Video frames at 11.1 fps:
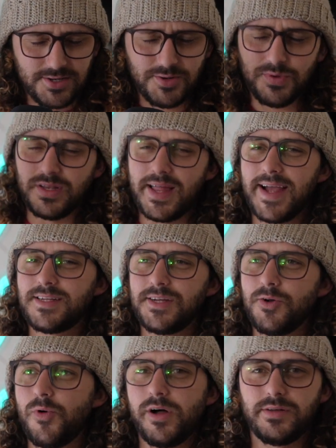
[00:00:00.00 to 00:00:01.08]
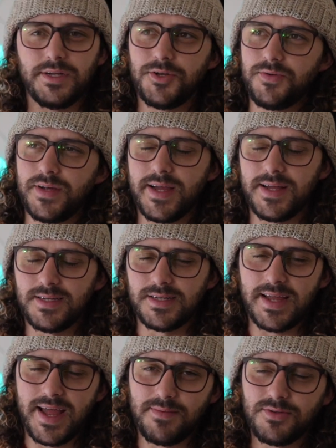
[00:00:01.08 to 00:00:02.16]
a relaxing quality to it, guys. It's
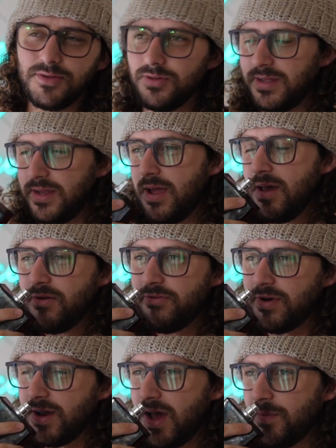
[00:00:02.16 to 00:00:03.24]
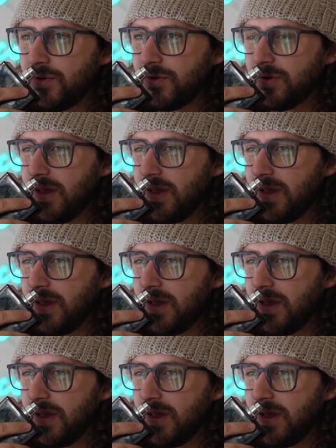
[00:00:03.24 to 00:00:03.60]
absolutely phenomenal.